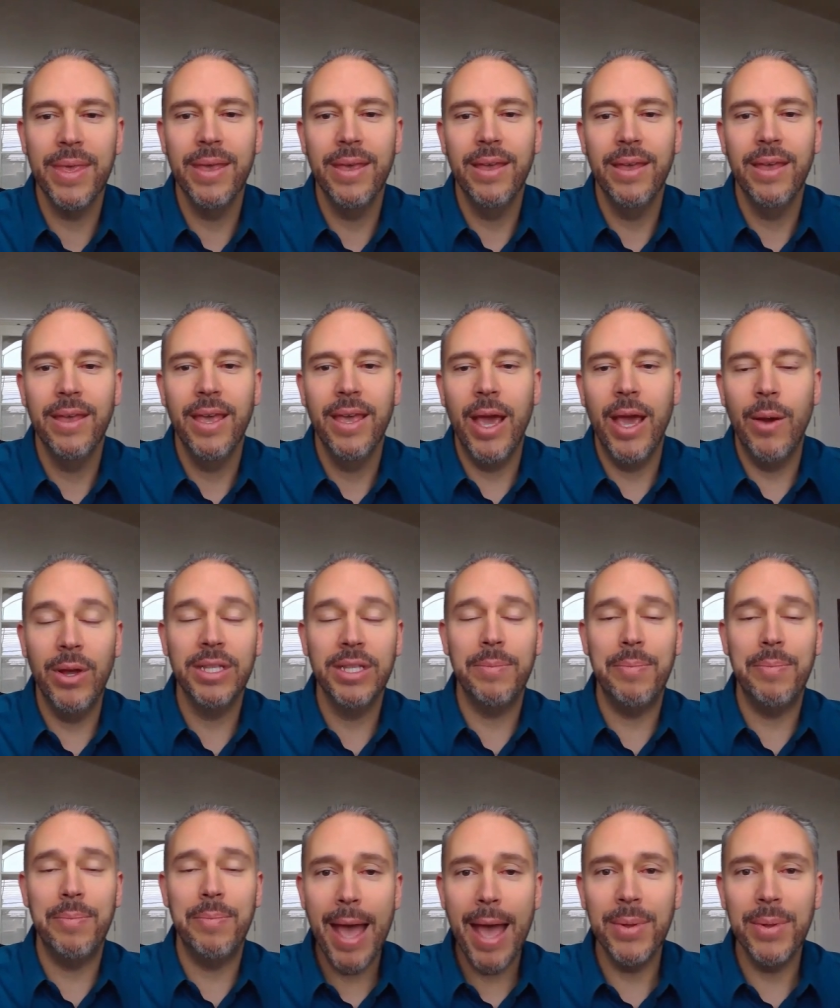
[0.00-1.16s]
right. And what ends up
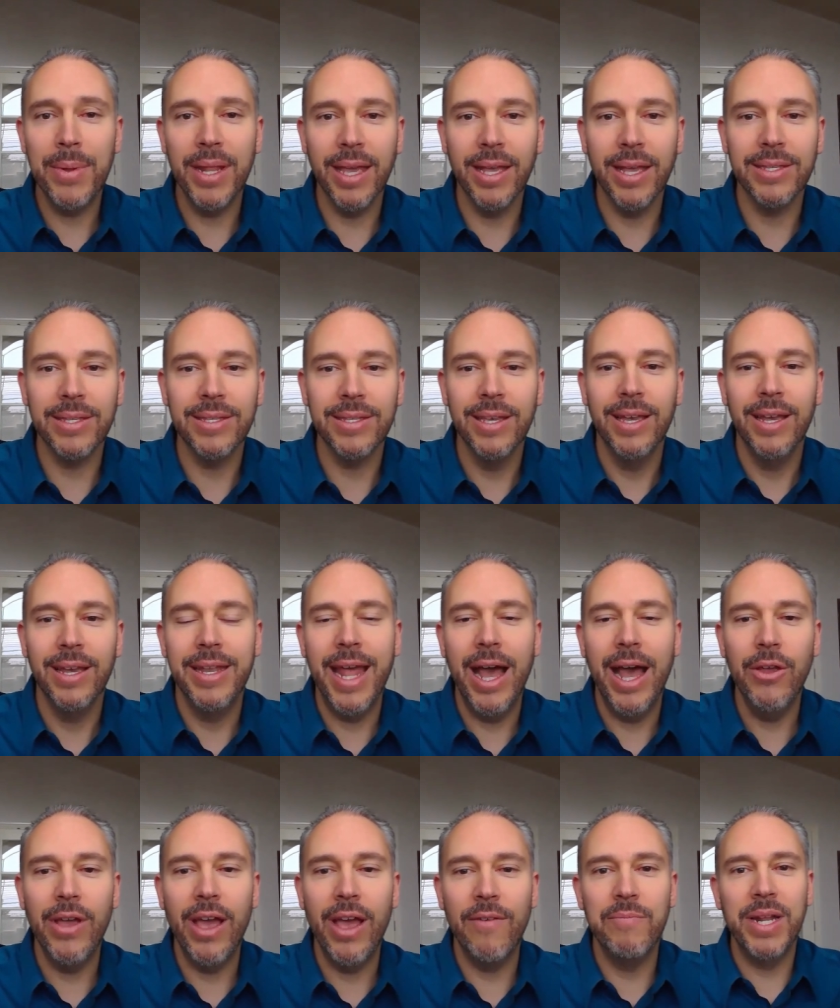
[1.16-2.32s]
happening is now you
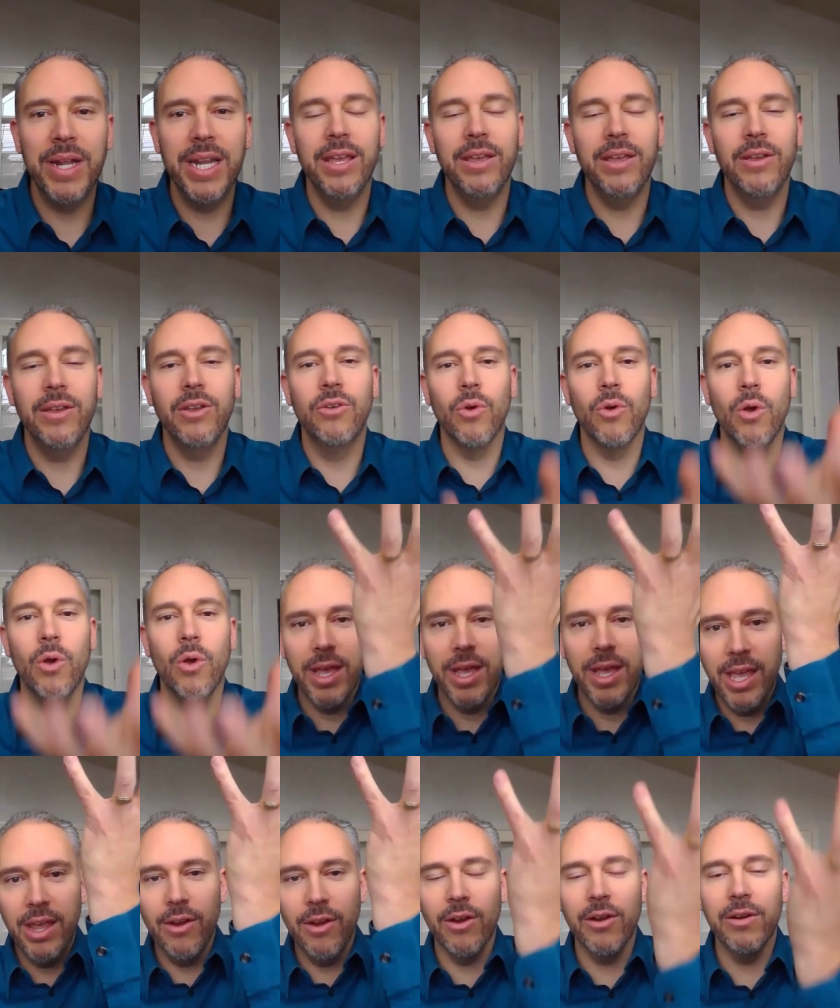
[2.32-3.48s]
have money growing
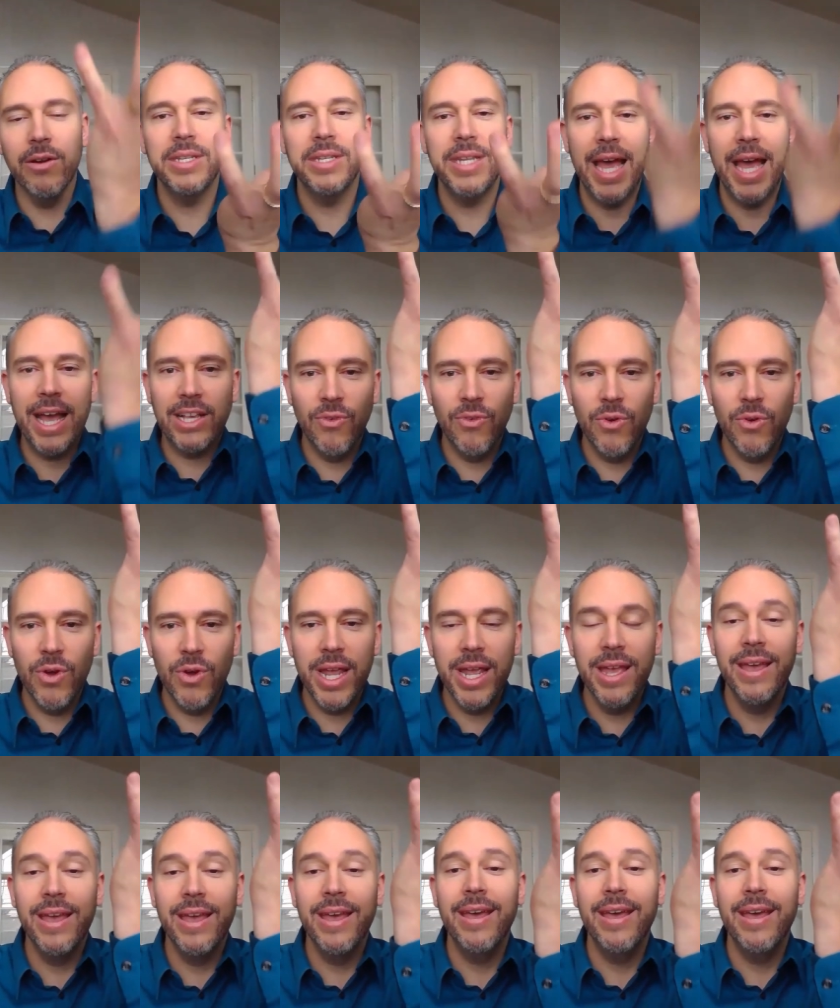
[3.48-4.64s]
here tax free.
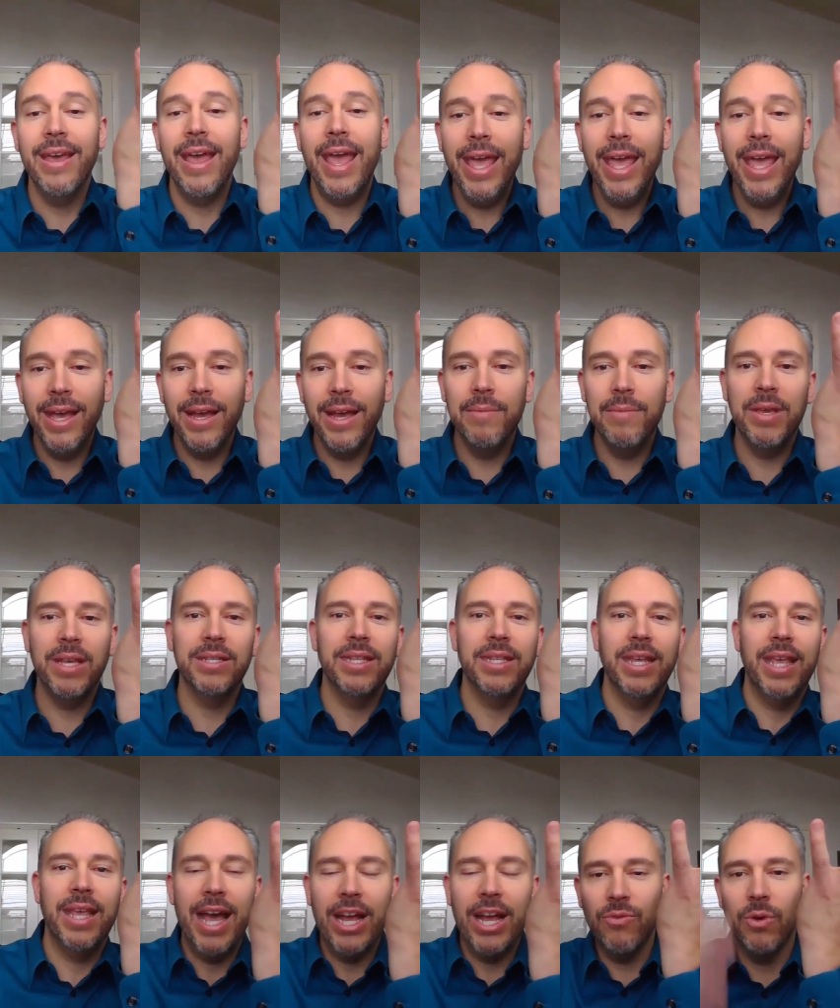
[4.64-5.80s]
And because the
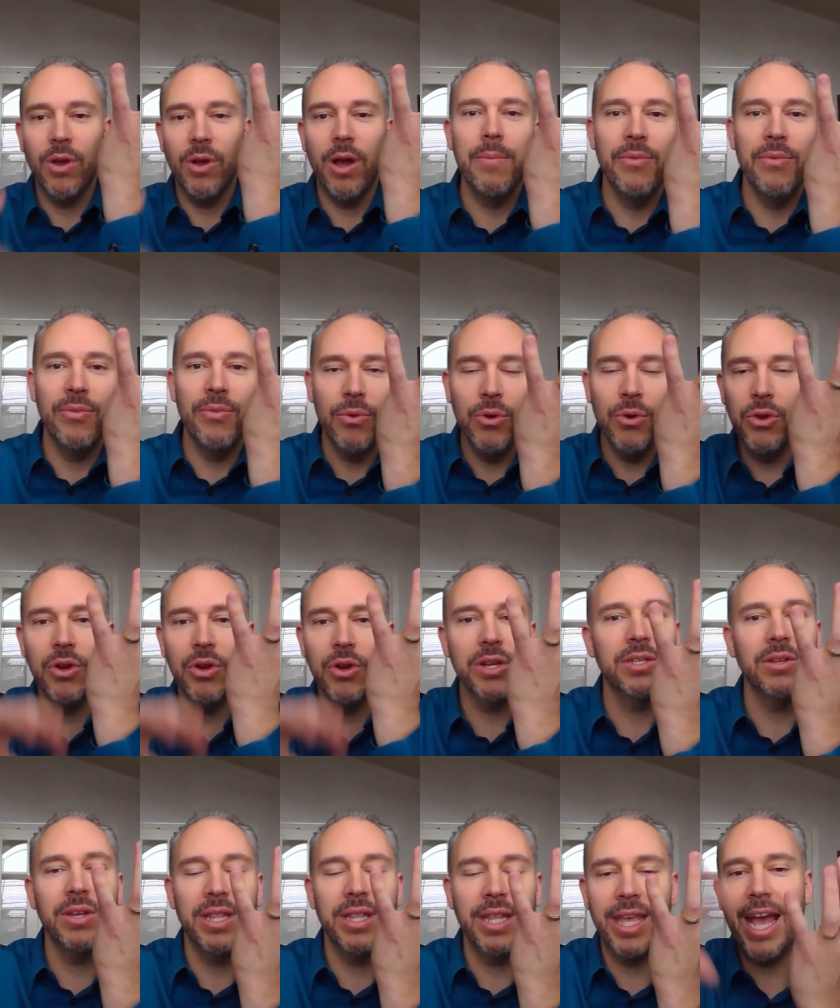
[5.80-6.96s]
cash flow coming through, you're still
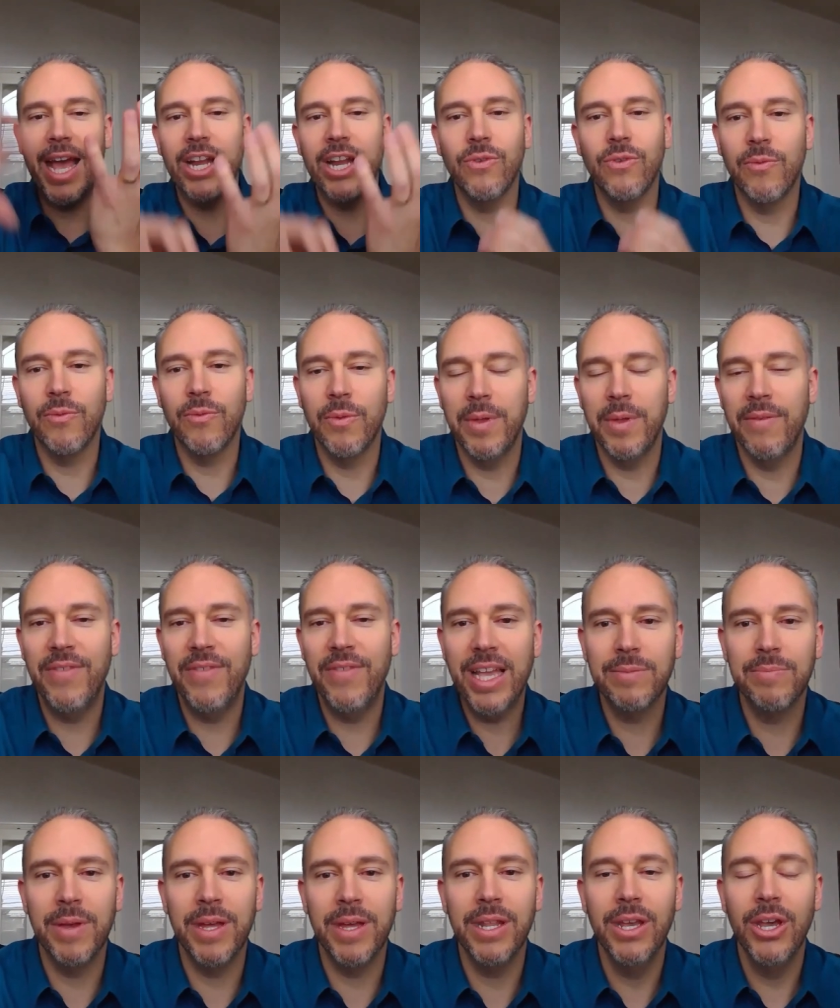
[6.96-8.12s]
getting the cash flow from the
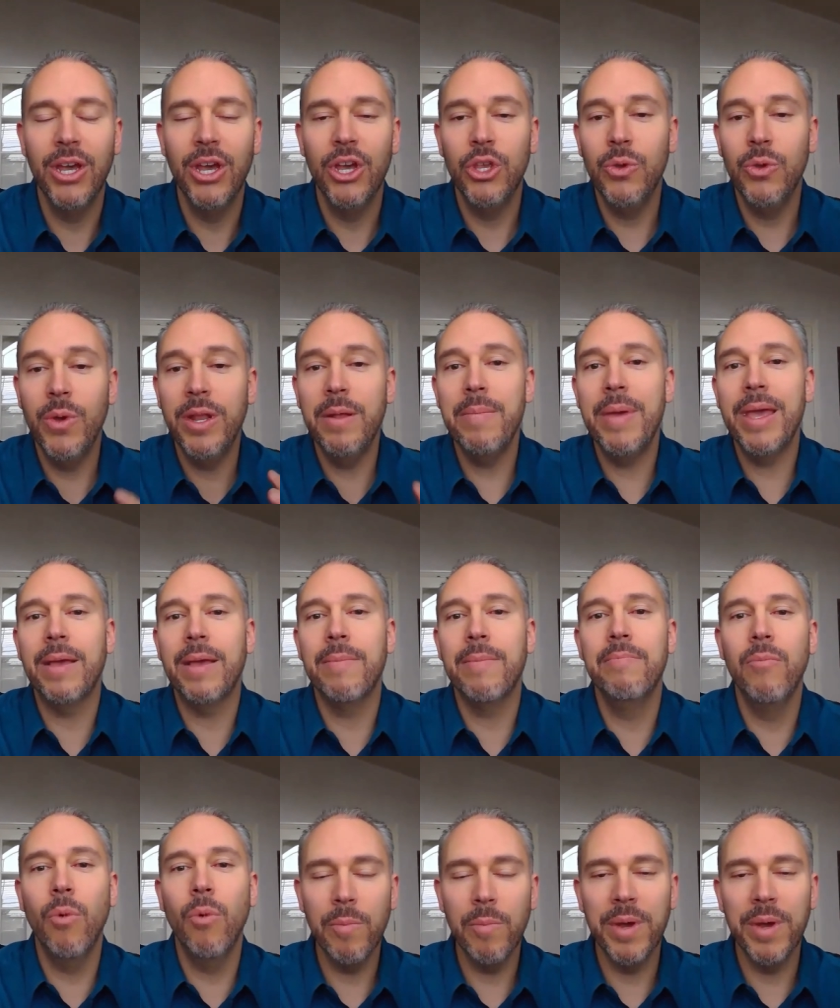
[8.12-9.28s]
investment. You end up making
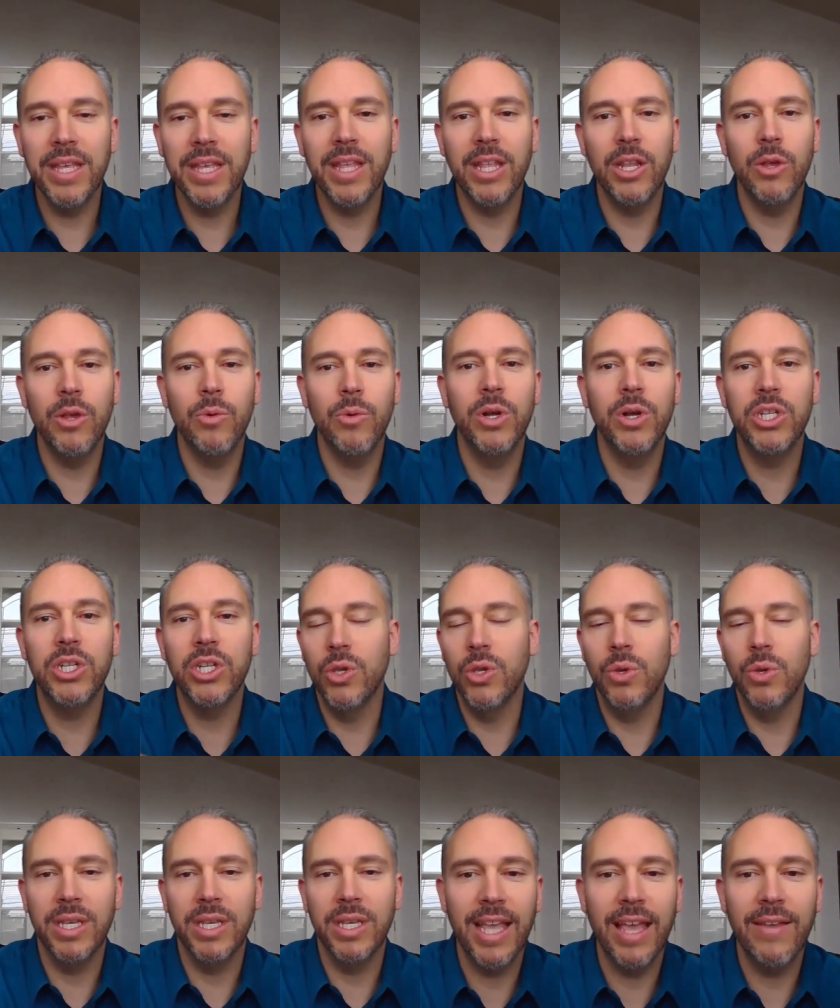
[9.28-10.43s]
more money than you would just using
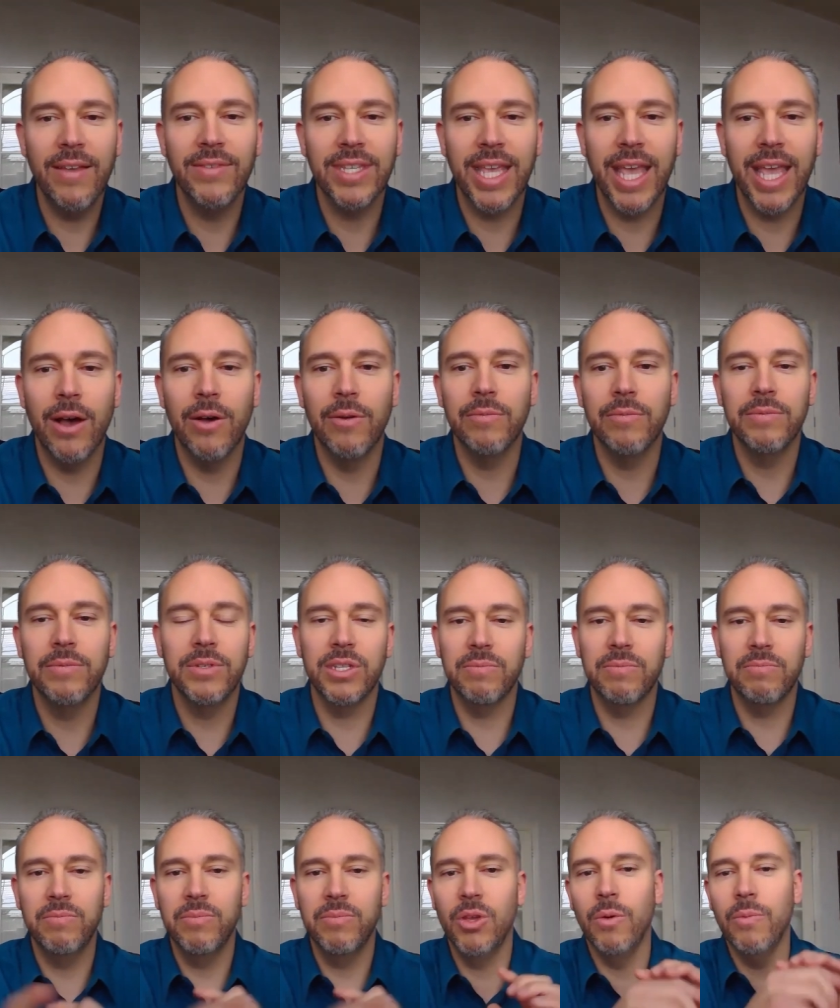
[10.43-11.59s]
a savings account, just
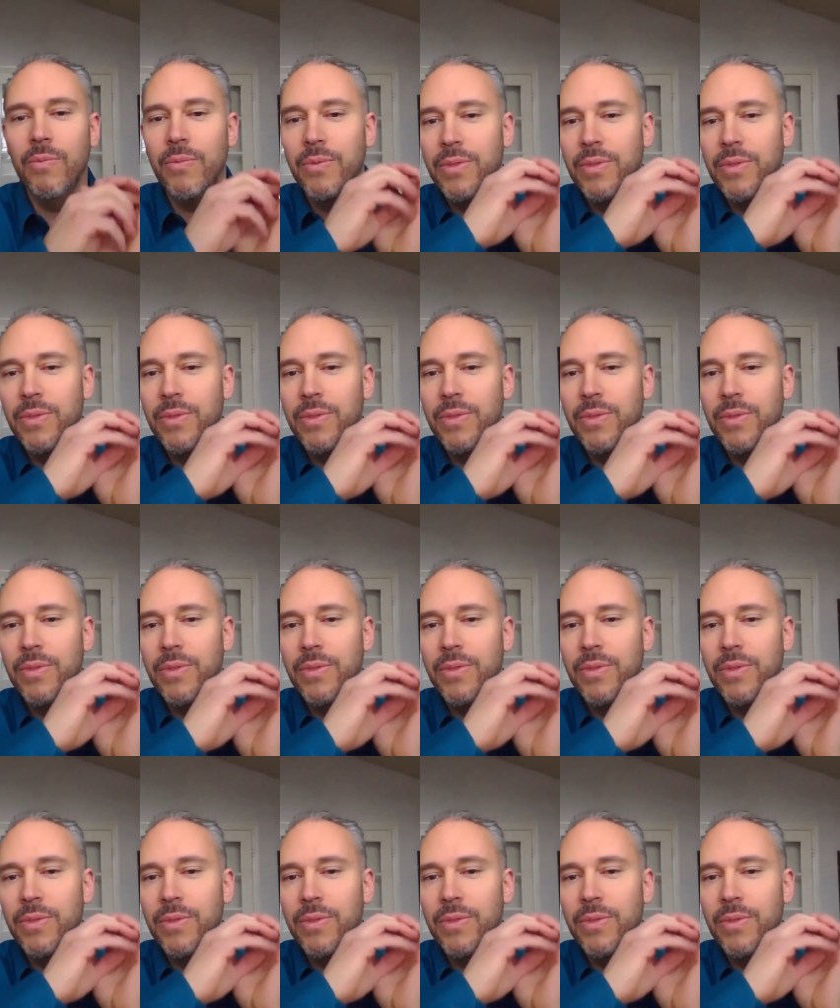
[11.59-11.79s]
you know,